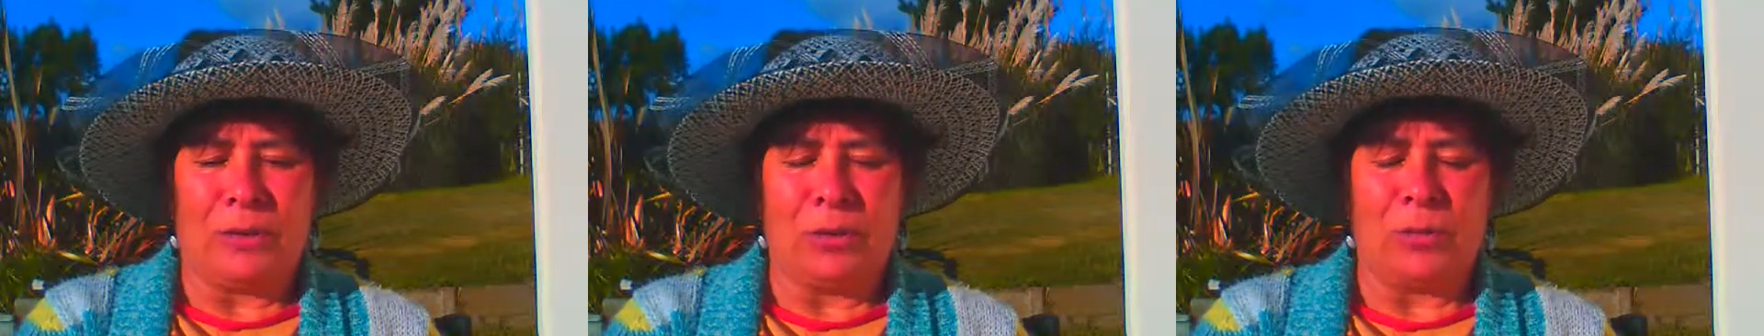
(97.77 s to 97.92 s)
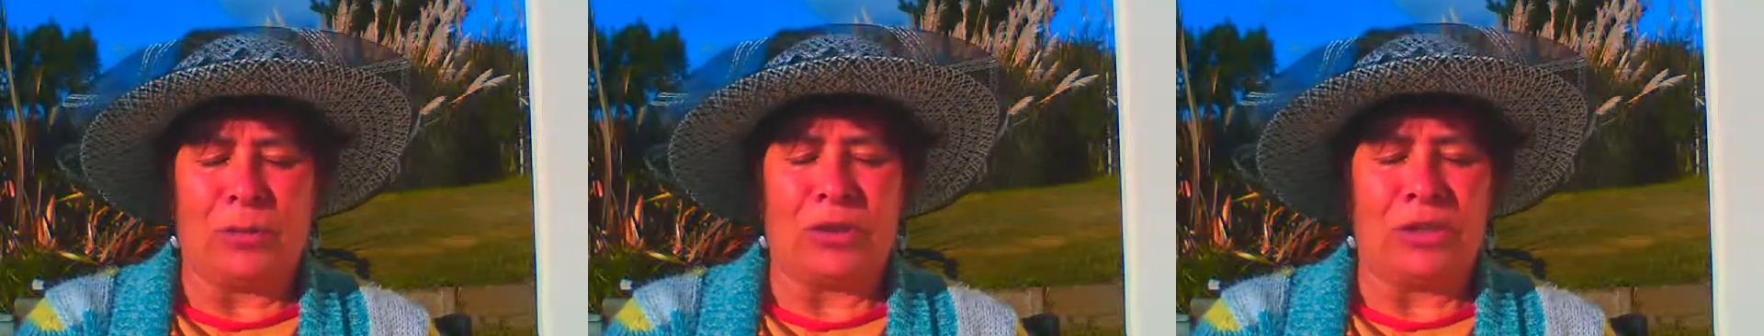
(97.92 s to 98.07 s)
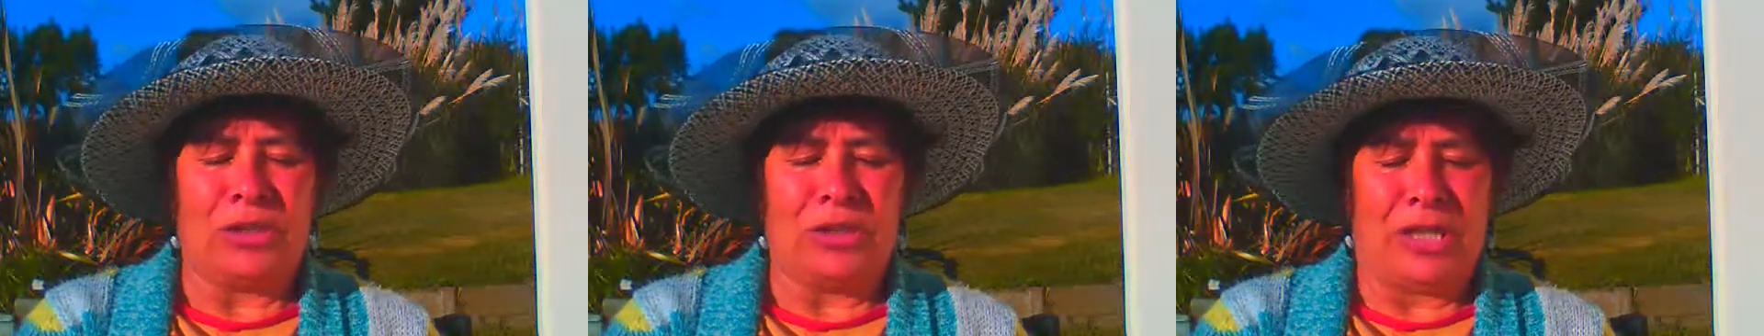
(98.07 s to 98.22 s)

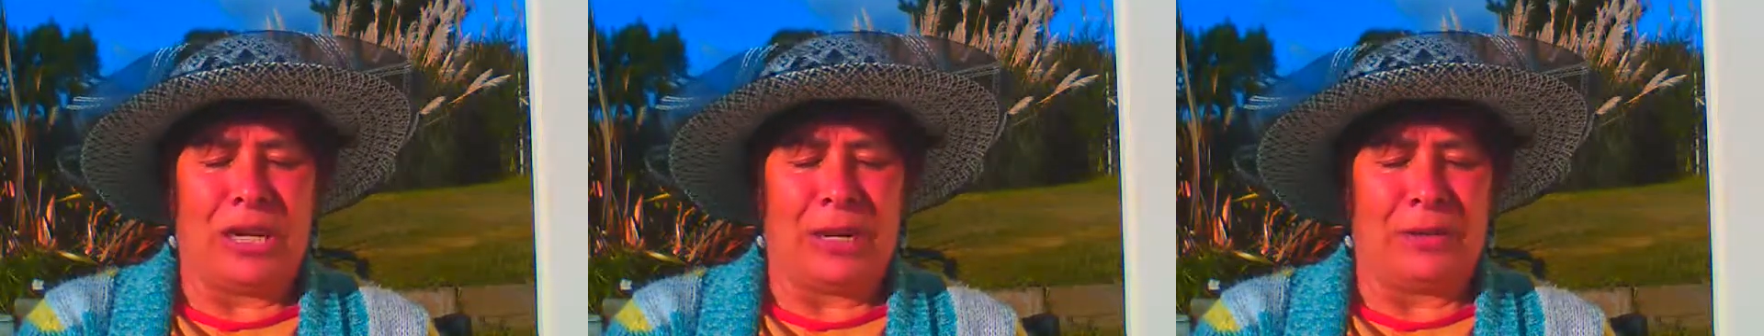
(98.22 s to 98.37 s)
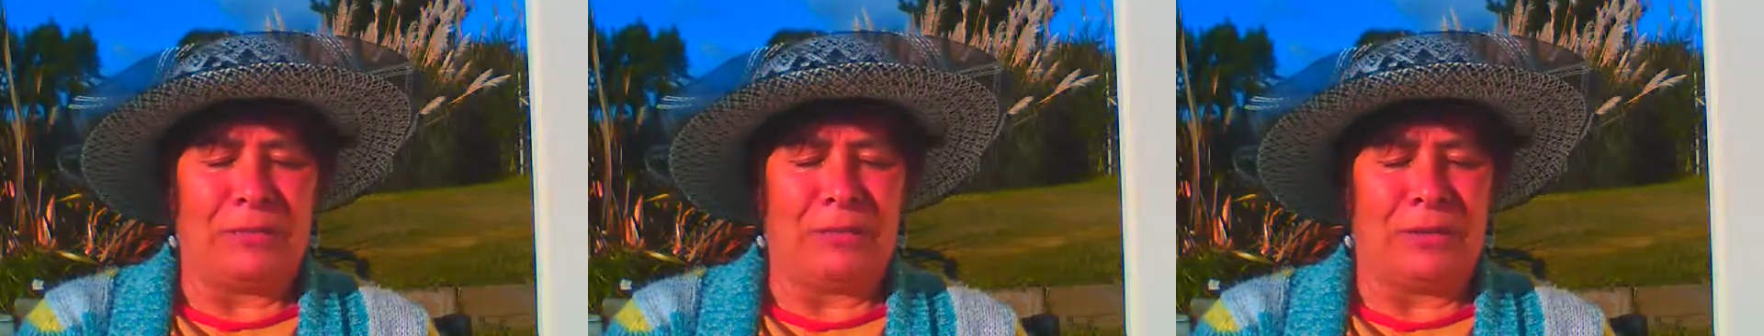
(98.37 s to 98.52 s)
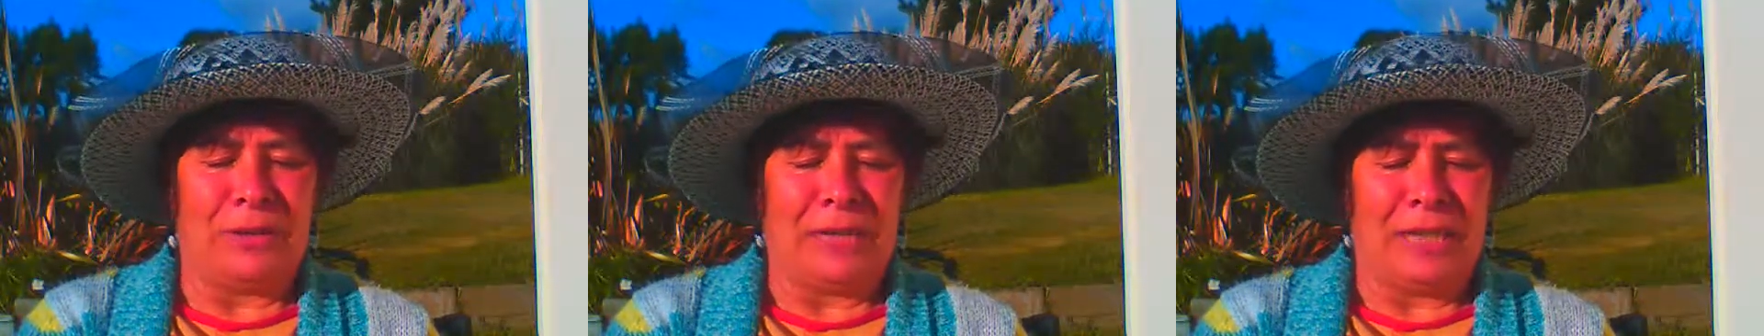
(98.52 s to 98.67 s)
looked
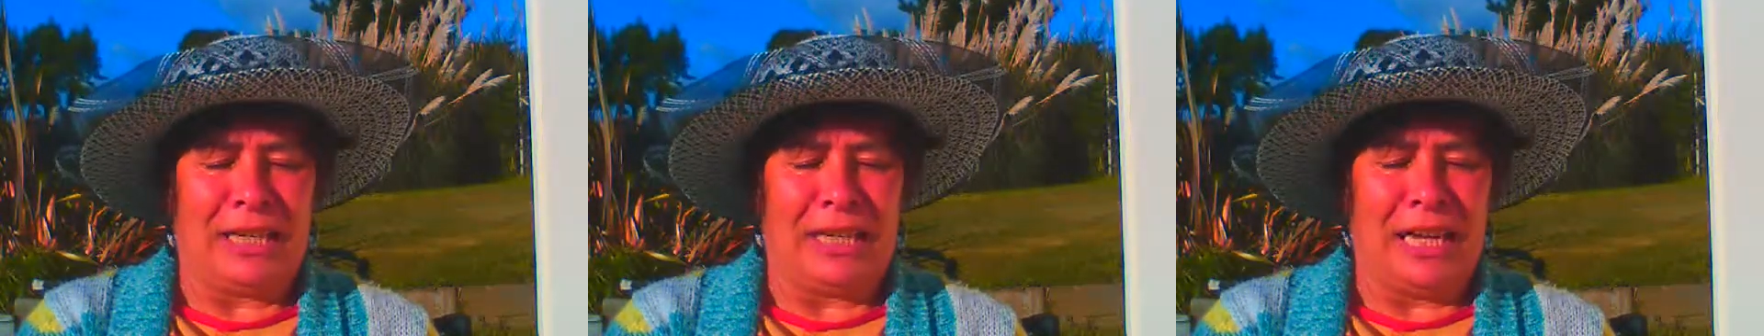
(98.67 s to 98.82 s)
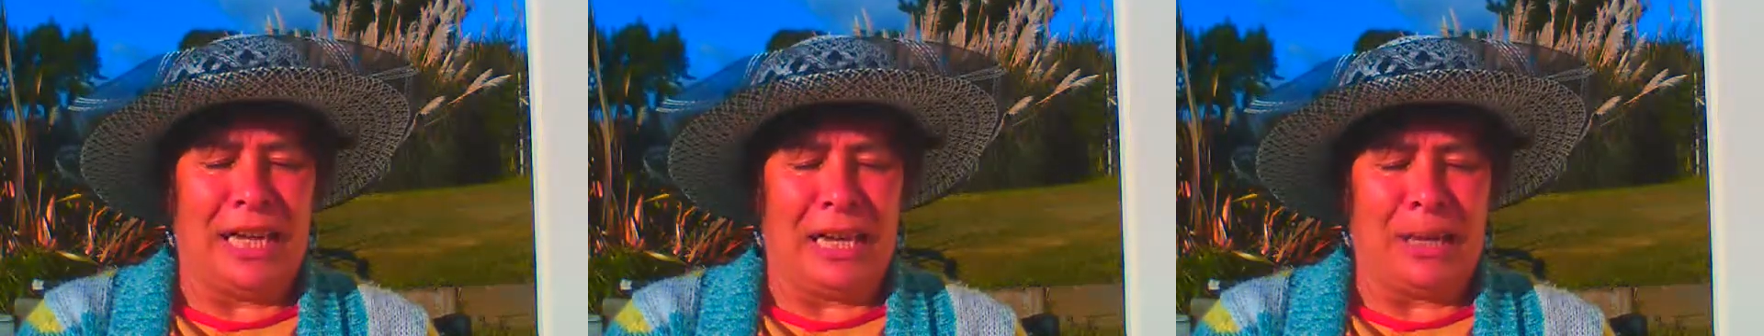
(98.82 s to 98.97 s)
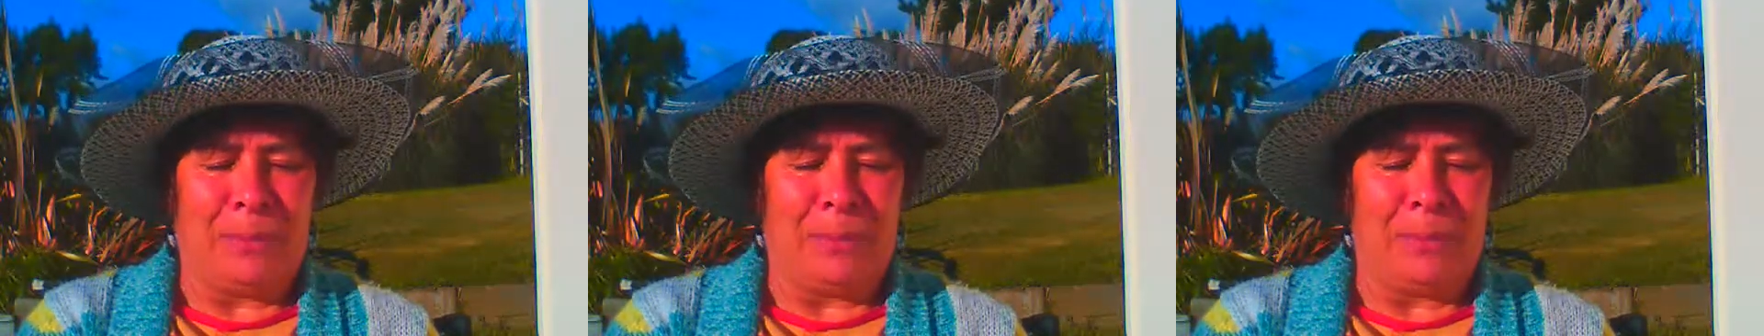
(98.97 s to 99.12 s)

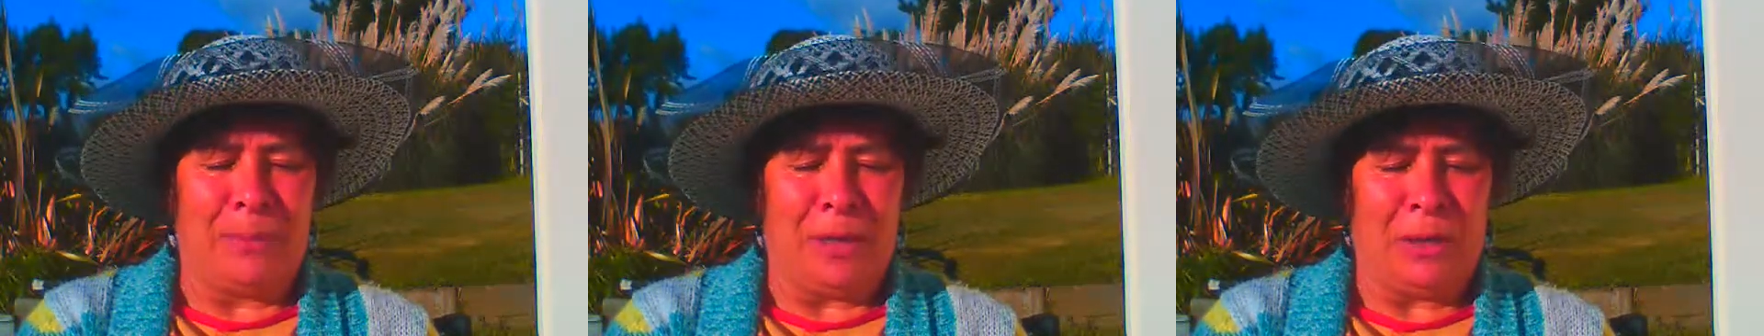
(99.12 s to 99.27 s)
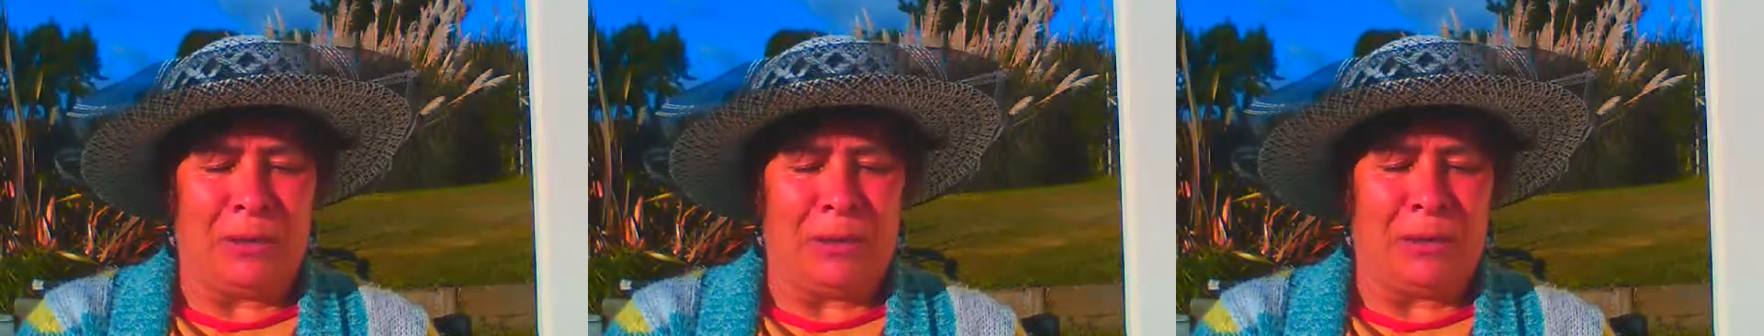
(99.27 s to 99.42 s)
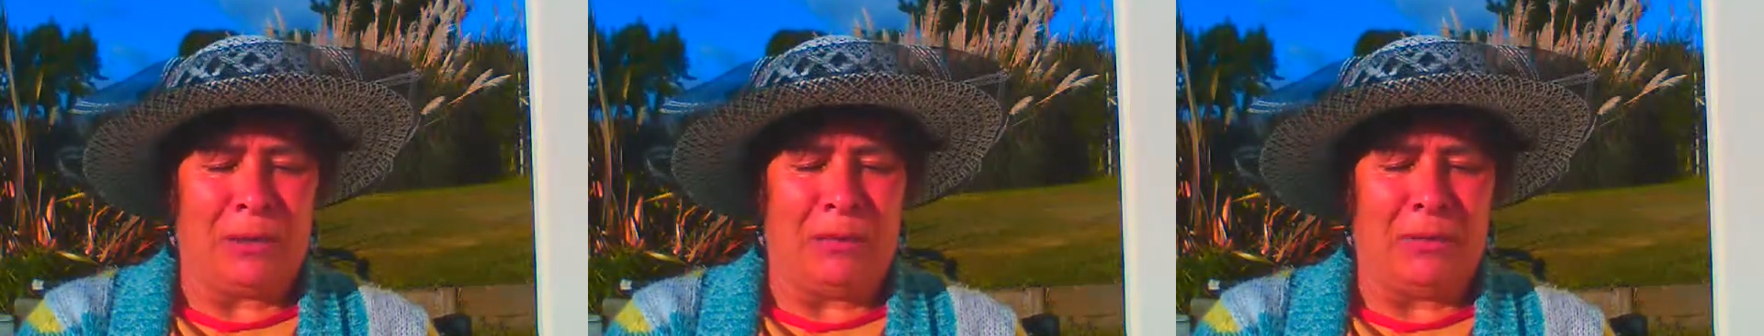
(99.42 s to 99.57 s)
doubtfully at
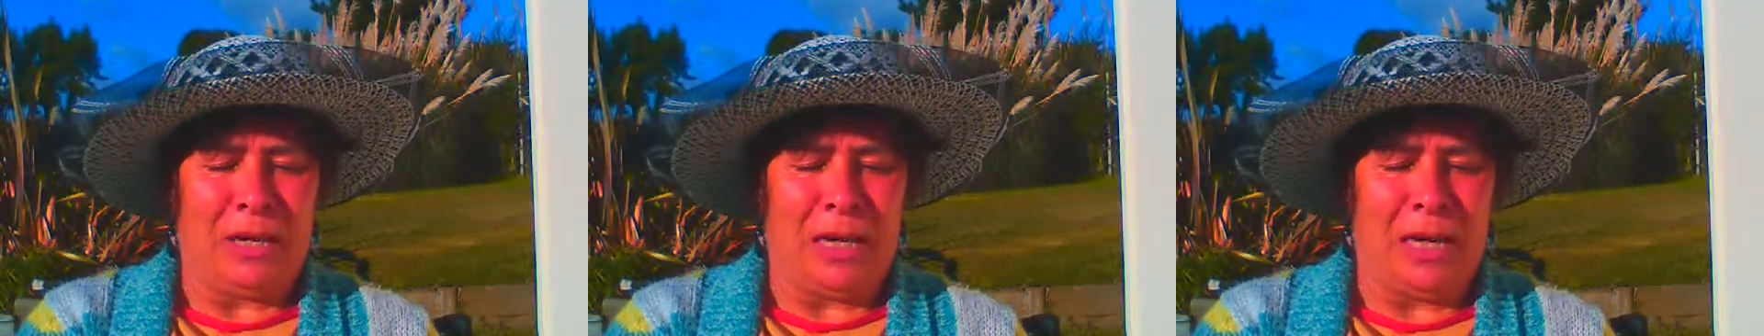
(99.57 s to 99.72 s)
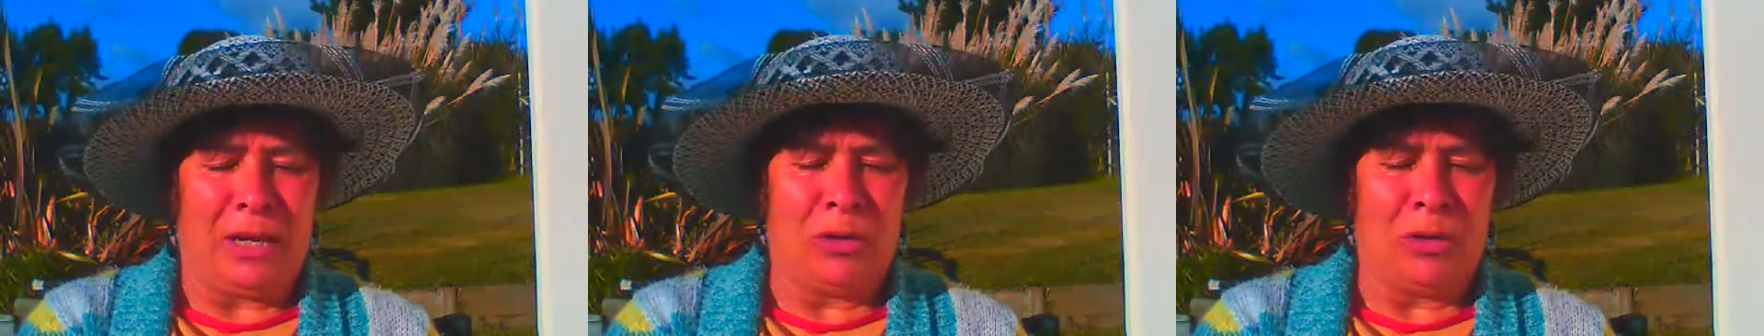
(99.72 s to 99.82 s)
Meddle.